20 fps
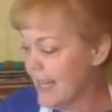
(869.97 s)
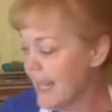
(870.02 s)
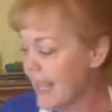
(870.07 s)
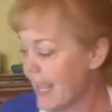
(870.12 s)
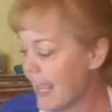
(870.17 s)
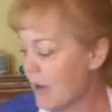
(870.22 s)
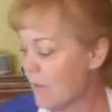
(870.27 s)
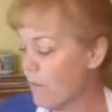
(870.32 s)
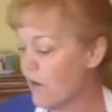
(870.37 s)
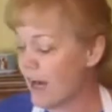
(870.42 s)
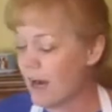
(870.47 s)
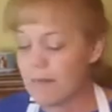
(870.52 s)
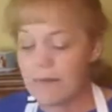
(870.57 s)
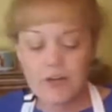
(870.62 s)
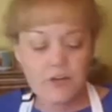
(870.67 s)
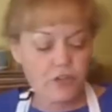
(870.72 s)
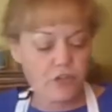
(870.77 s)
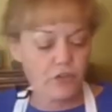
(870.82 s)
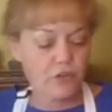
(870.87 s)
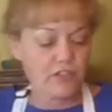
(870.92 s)
And what I'm going
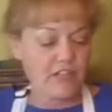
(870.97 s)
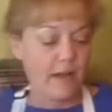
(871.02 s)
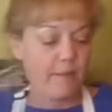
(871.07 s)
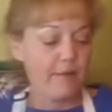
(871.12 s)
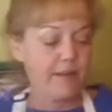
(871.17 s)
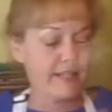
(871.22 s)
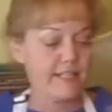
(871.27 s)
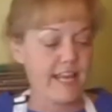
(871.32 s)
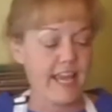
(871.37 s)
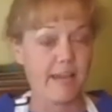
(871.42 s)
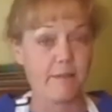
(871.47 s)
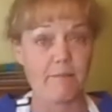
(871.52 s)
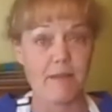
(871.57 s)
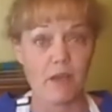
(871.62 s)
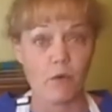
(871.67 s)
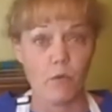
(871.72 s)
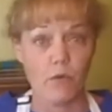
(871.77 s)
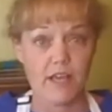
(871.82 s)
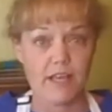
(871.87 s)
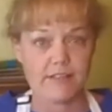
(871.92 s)
to do is I'm going to take my
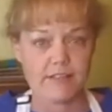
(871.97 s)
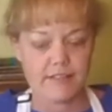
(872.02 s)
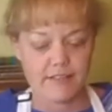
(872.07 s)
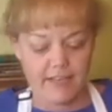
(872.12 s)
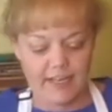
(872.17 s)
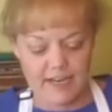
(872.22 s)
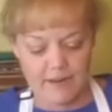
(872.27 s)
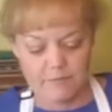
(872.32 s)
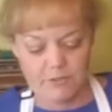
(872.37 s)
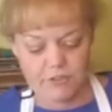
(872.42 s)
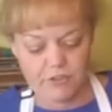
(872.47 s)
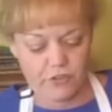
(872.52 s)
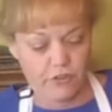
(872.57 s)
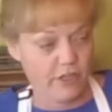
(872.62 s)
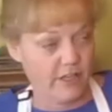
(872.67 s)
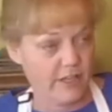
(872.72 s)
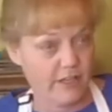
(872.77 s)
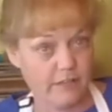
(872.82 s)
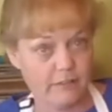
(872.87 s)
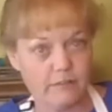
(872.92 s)
whisk and I'm just going to,